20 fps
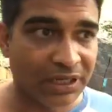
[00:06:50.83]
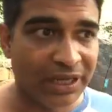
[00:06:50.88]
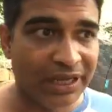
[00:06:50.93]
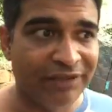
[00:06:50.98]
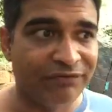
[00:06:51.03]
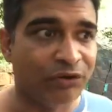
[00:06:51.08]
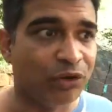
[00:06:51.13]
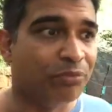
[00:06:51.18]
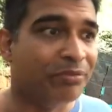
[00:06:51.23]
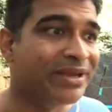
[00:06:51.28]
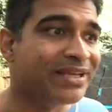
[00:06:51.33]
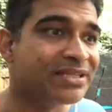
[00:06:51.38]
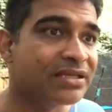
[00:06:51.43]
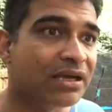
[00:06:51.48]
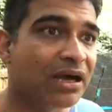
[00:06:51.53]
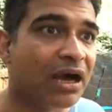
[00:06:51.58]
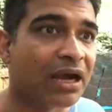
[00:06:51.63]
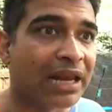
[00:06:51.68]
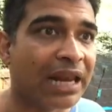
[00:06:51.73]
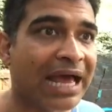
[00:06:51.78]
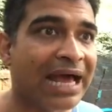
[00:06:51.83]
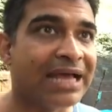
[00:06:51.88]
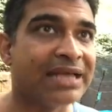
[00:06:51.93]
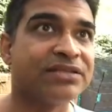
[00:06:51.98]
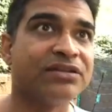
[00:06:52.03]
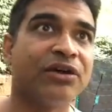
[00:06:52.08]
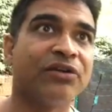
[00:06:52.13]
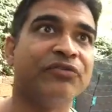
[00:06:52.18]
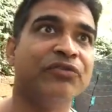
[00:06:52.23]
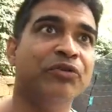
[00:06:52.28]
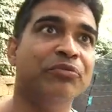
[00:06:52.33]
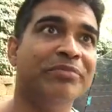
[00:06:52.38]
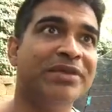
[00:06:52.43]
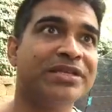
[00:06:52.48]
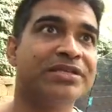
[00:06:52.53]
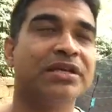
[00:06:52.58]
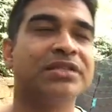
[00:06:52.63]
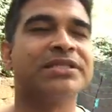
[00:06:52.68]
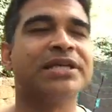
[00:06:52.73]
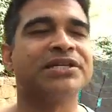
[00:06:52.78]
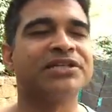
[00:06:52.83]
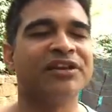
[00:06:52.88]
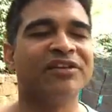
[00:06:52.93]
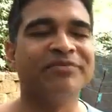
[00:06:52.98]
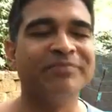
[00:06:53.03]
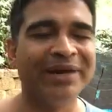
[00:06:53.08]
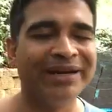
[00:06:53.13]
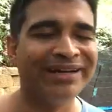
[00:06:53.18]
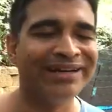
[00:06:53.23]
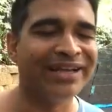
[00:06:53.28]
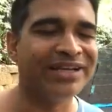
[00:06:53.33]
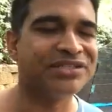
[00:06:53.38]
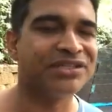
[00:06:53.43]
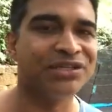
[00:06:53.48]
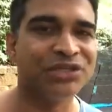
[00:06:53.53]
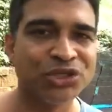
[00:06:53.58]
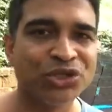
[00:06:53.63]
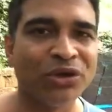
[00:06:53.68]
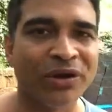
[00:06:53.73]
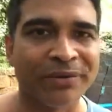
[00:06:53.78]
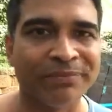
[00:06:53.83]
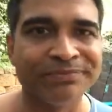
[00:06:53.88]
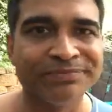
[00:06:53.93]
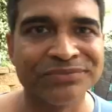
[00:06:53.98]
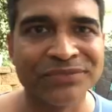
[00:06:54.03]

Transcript: If you miss a class or if you miss a session of meditation, sure,